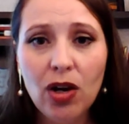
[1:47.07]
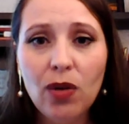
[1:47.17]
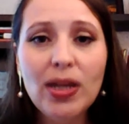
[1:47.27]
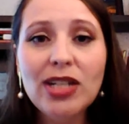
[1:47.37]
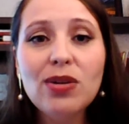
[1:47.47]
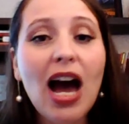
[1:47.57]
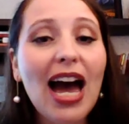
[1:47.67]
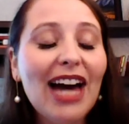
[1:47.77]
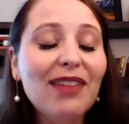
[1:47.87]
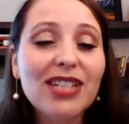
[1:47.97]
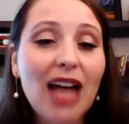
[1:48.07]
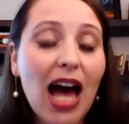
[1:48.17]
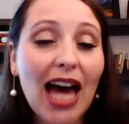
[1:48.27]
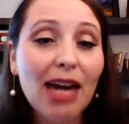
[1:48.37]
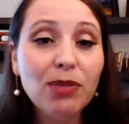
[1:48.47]
We do not have
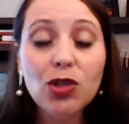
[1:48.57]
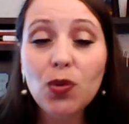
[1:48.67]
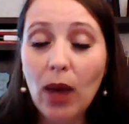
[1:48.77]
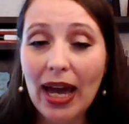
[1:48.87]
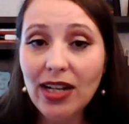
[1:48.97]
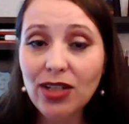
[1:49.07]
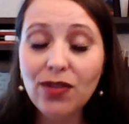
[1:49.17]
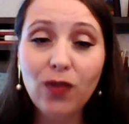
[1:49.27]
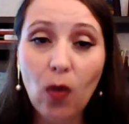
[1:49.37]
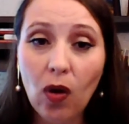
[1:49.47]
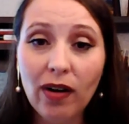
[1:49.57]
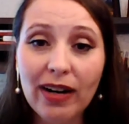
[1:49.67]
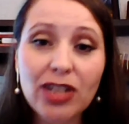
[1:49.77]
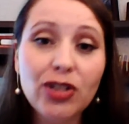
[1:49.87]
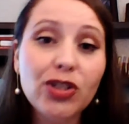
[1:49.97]
time to wait for
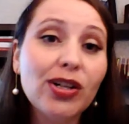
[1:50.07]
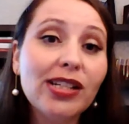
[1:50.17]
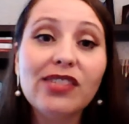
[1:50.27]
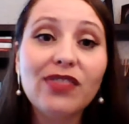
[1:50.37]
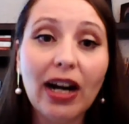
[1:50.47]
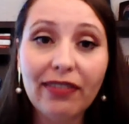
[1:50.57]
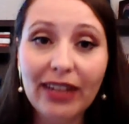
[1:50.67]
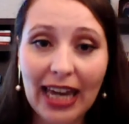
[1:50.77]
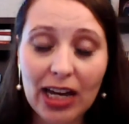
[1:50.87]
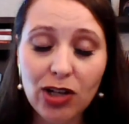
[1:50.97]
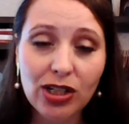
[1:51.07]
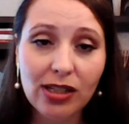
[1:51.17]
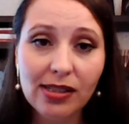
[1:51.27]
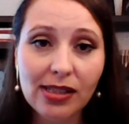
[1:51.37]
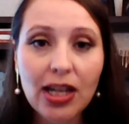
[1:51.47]
insurance
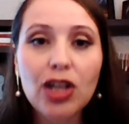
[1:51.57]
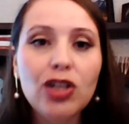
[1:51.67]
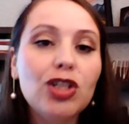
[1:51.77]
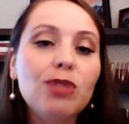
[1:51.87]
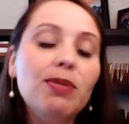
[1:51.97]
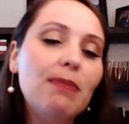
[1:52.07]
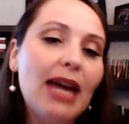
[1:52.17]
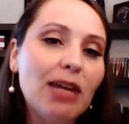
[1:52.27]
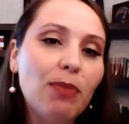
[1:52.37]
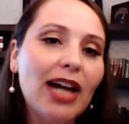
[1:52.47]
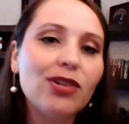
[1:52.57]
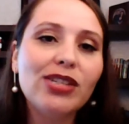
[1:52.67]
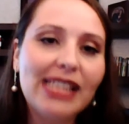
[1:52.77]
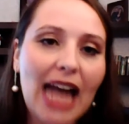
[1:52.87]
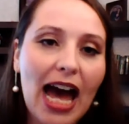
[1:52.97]
verifications to be made by your
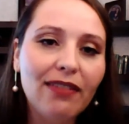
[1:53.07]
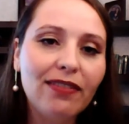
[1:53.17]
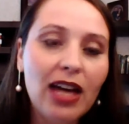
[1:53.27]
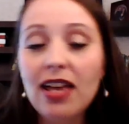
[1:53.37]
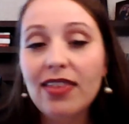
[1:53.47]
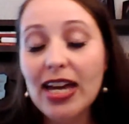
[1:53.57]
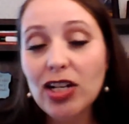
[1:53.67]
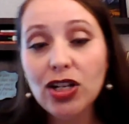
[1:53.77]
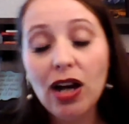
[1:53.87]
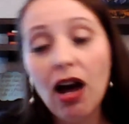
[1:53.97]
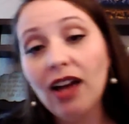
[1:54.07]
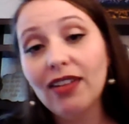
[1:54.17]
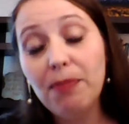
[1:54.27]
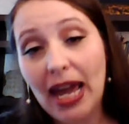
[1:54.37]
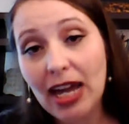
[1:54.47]
staff, then to call the
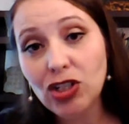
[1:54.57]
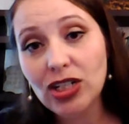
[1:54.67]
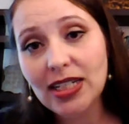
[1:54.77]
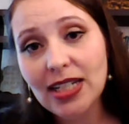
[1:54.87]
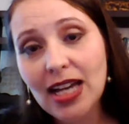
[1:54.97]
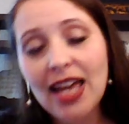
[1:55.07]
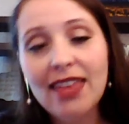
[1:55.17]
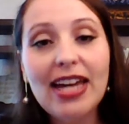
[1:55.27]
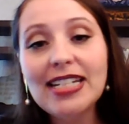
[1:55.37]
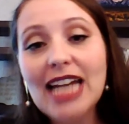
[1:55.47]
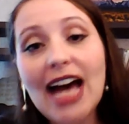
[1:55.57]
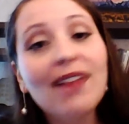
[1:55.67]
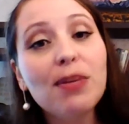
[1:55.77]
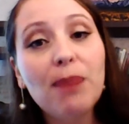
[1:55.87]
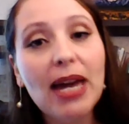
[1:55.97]
patient, then to
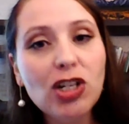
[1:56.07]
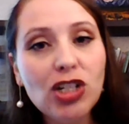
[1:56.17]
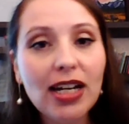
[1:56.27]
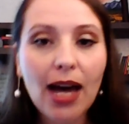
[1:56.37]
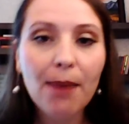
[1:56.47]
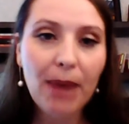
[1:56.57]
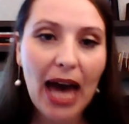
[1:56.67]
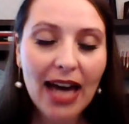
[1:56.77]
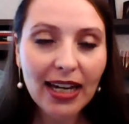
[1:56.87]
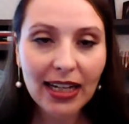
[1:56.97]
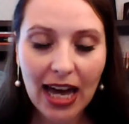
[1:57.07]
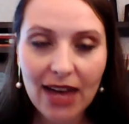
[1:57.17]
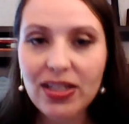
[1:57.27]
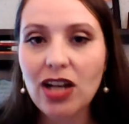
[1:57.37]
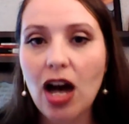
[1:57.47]
have the patient come back and have
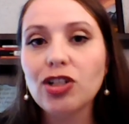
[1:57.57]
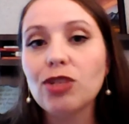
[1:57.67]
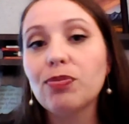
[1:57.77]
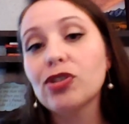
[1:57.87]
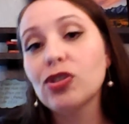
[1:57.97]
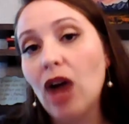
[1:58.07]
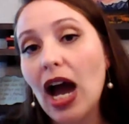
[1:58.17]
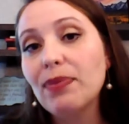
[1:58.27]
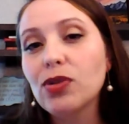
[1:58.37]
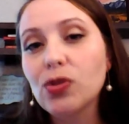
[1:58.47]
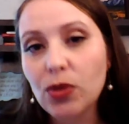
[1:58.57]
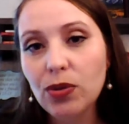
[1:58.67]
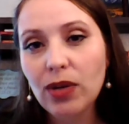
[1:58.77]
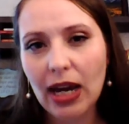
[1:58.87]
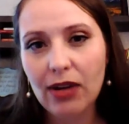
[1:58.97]
the doctor prescribe those
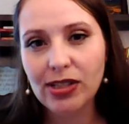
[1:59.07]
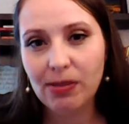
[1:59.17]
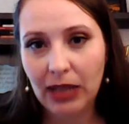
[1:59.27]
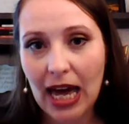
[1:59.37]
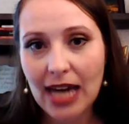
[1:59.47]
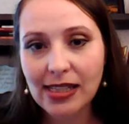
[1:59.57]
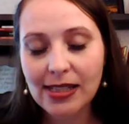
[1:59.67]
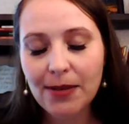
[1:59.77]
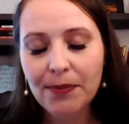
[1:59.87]
wound care supplies.